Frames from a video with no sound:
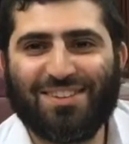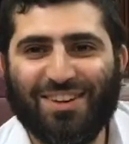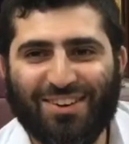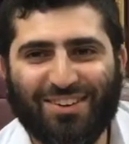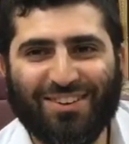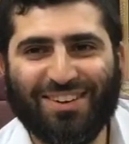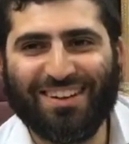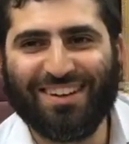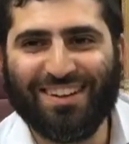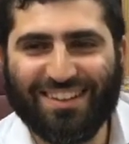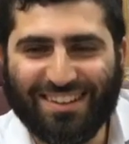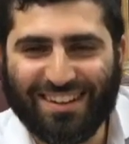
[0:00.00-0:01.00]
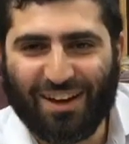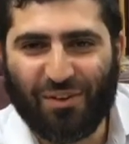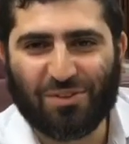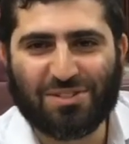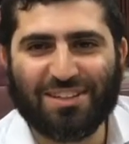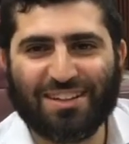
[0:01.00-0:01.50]
so uh, I
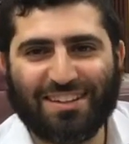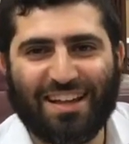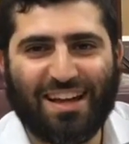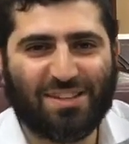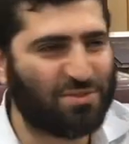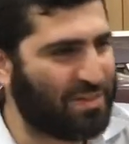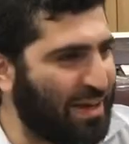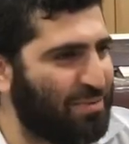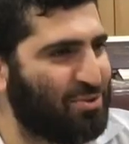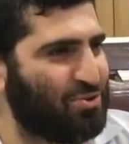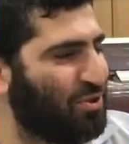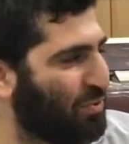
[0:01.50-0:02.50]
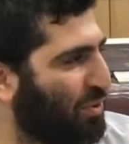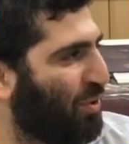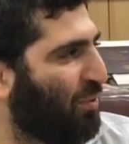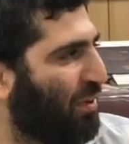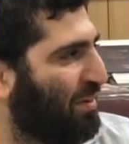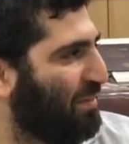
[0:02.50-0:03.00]
was in a class, chemistry
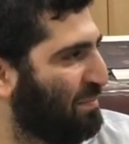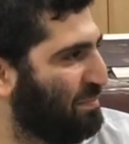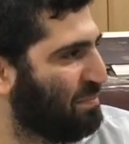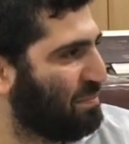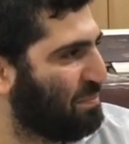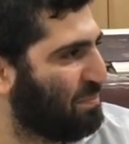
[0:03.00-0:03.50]
101.